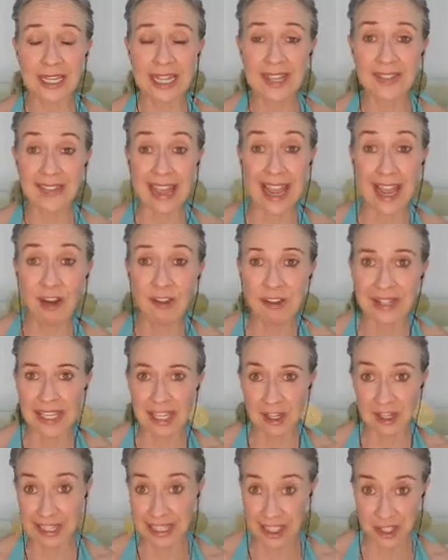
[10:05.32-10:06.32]
in the
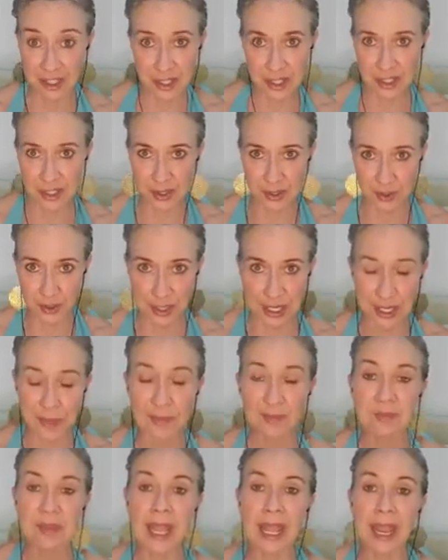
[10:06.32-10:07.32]
healthcare industry.
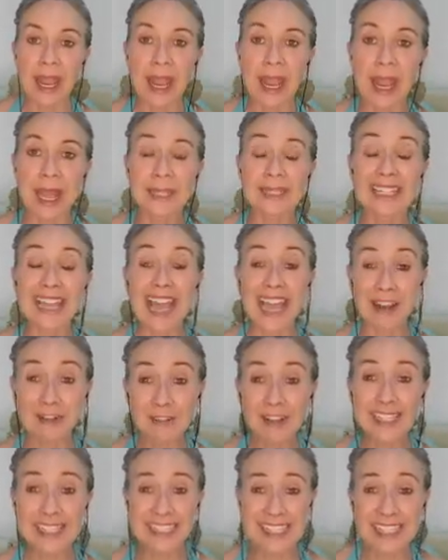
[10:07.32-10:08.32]
And
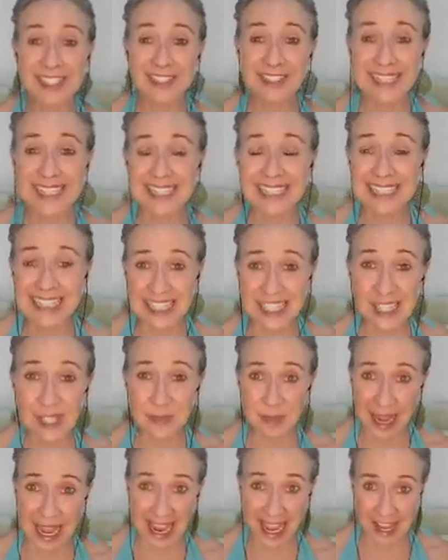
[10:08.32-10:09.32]
every single disease
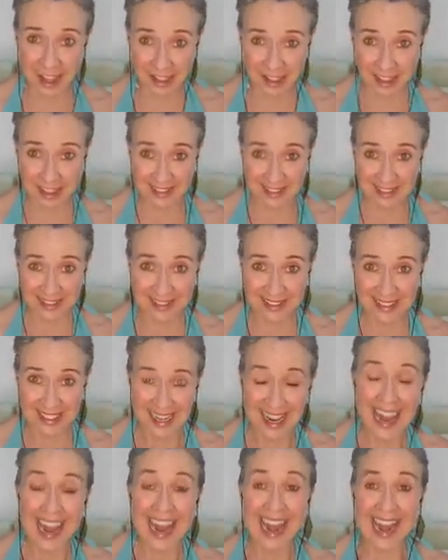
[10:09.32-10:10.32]
pattern
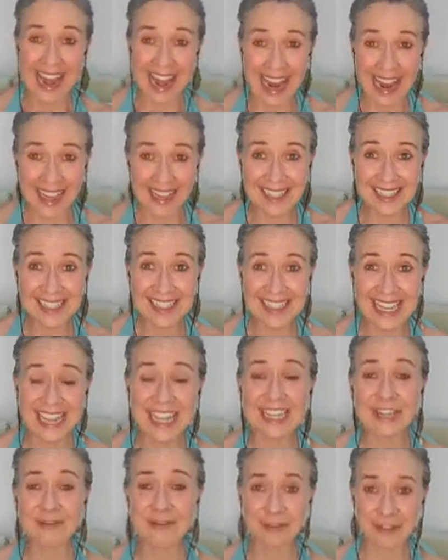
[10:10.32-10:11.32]
has
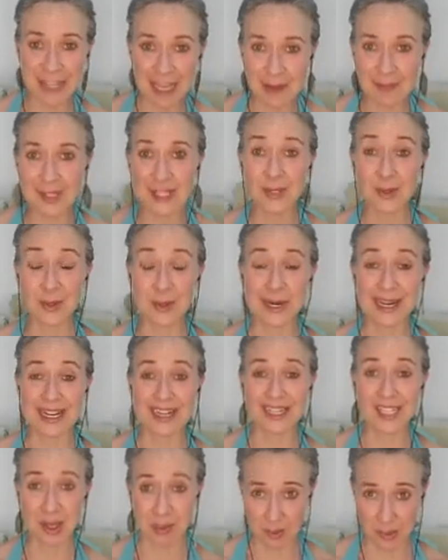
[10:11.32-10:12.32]
an inflammatory
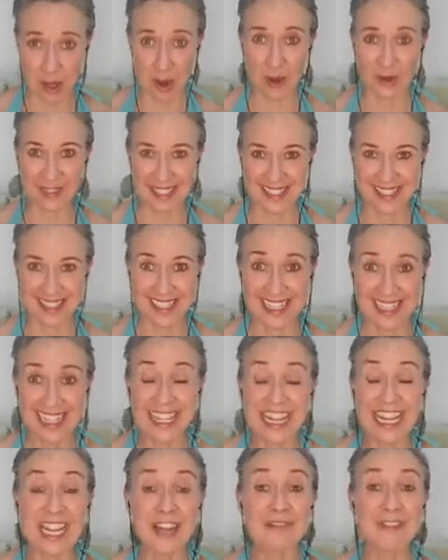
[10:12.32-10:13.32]
component.
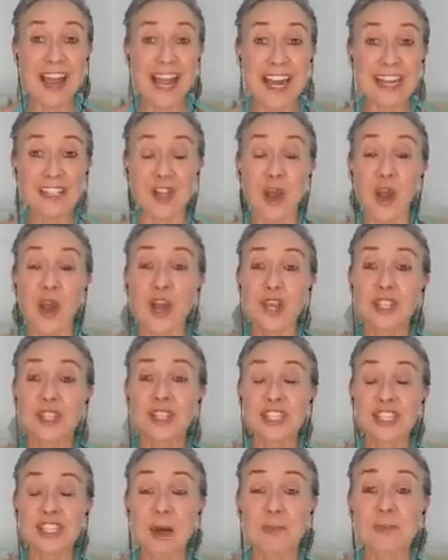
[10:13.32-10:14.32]
In fact,
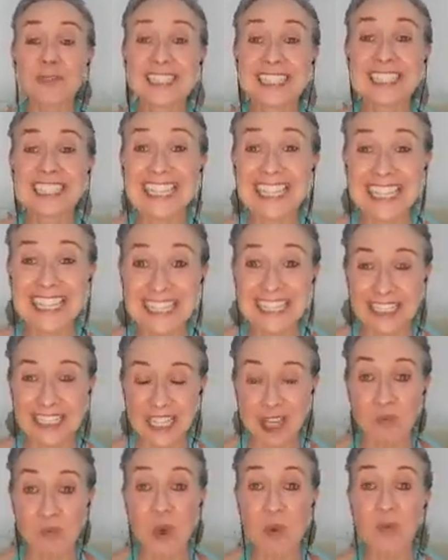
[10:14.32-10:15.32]

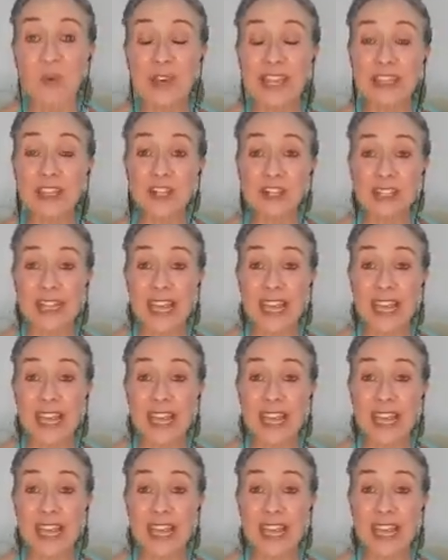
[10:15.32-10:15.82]
subclinically, when we look